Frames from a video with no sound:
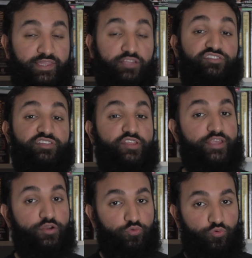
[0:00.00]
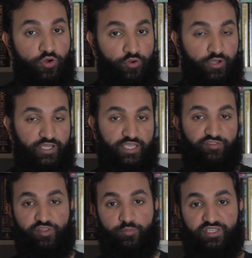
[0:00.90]
Now there's nothing wrong
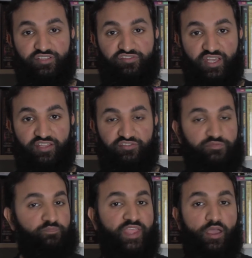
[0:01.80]
if somebody says,